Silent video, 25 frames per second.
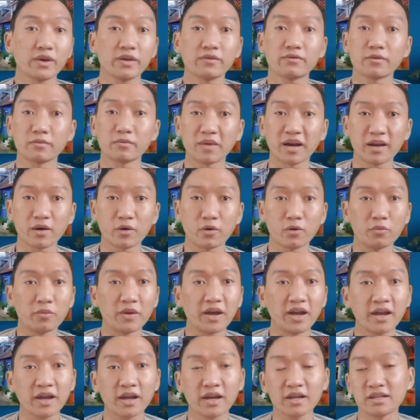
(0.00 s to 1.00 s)
from my home.
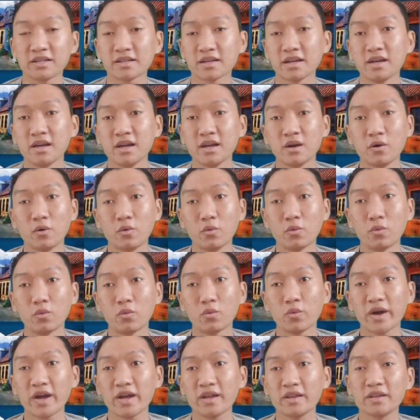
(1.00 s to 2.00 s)
And
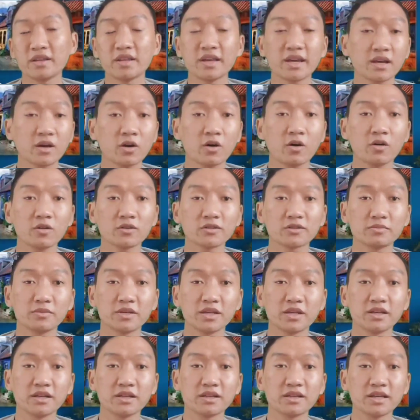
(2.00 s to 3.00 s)
when they called
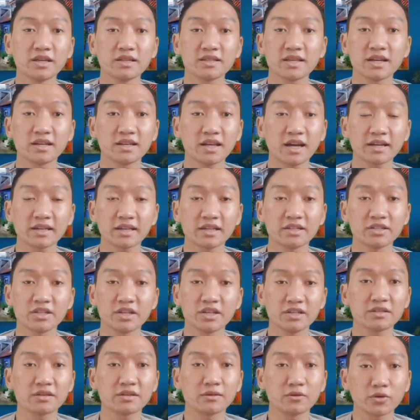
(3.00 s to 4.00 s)
me, they said I can
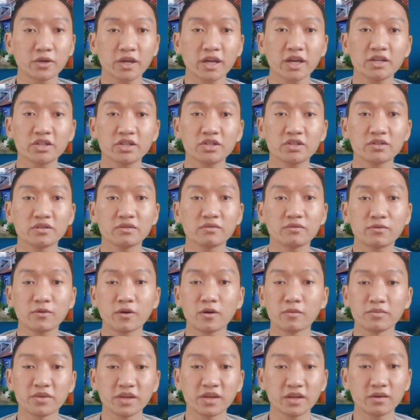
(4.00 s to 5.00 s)
change the location
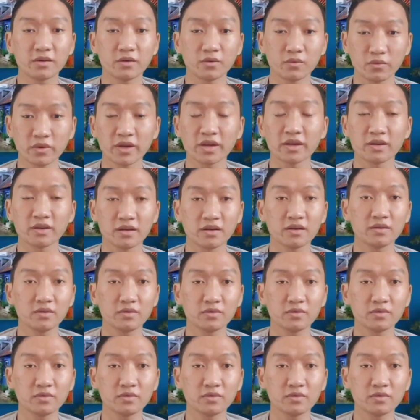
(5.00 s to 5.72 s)
from when